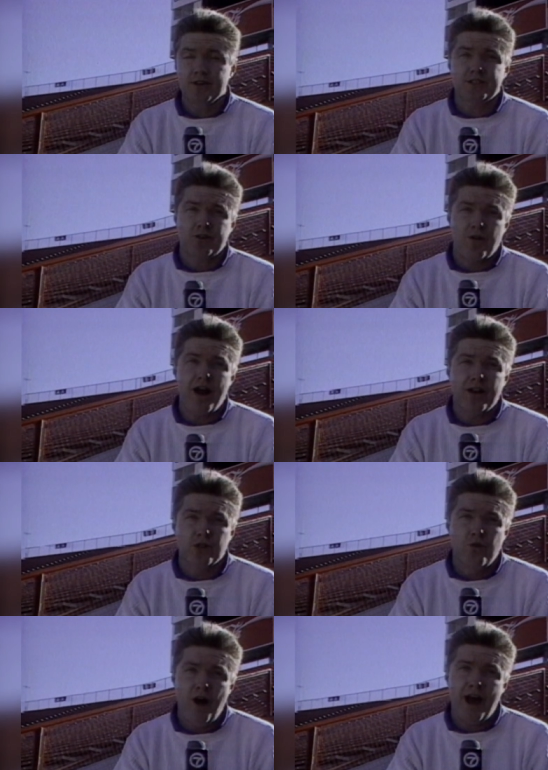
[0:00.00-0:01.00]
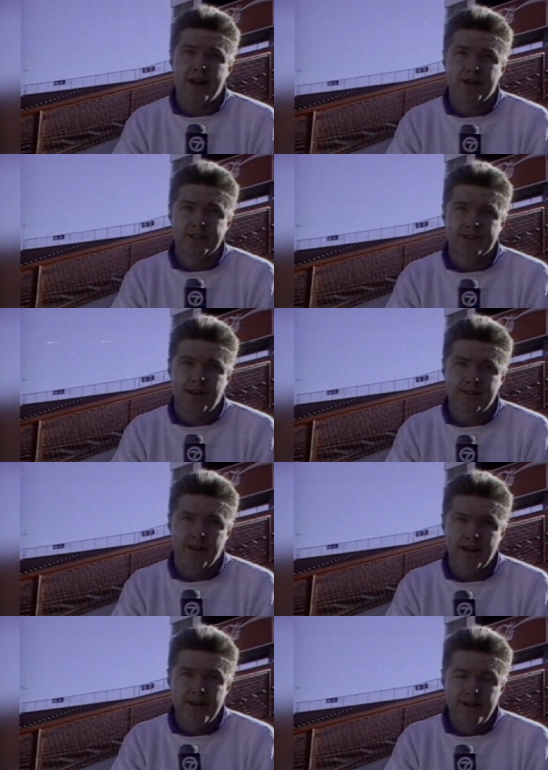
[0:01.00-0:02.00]
this crowd quiet on
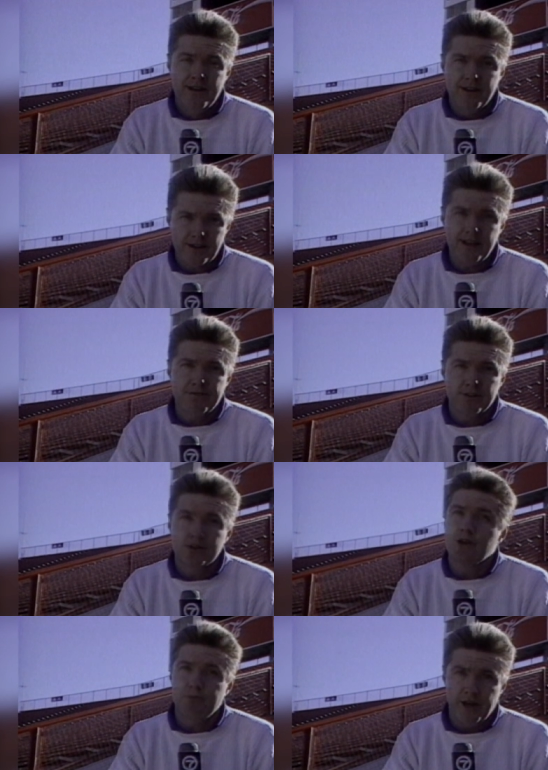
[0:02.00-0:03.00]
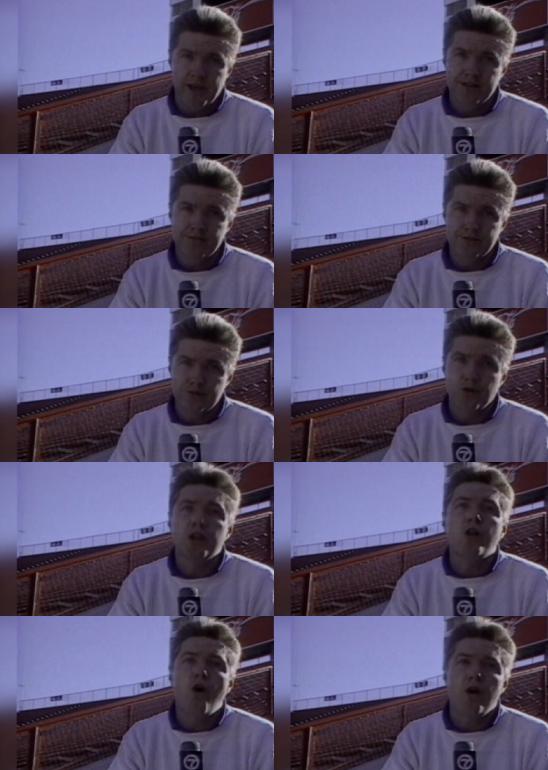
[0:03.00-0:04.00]
Sunday, Cleveland could be in for a
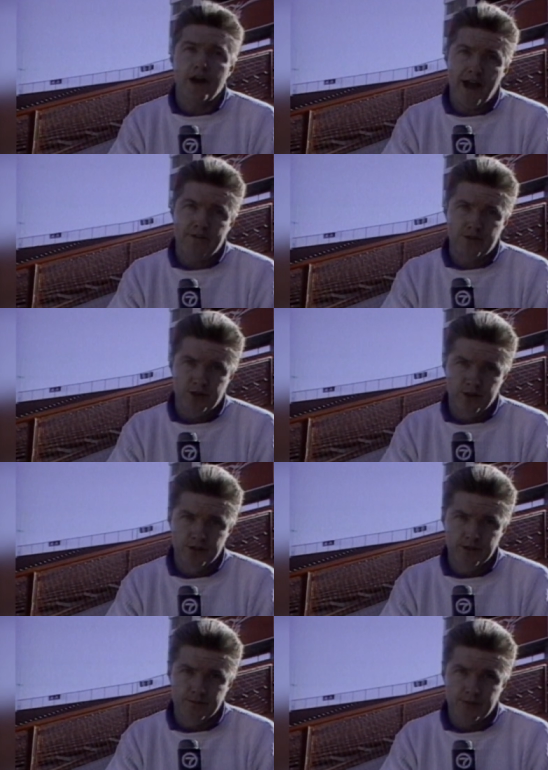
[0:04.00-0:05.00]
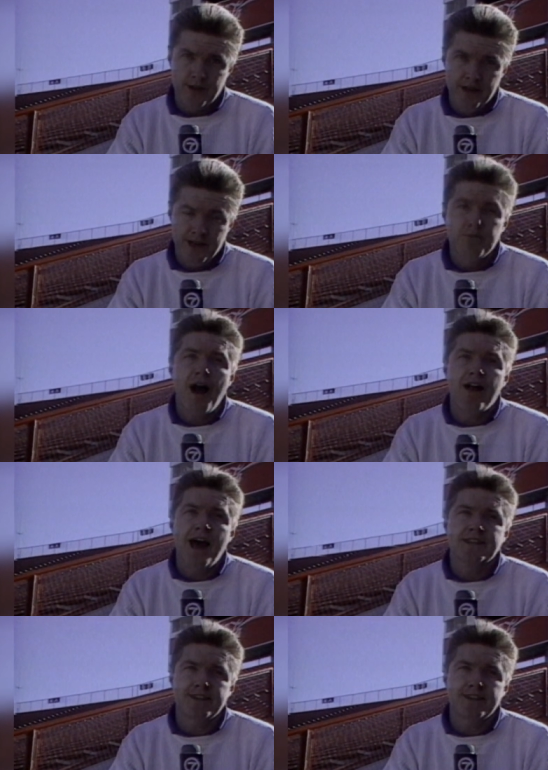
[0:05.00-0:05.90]
long afternoon. He not only had to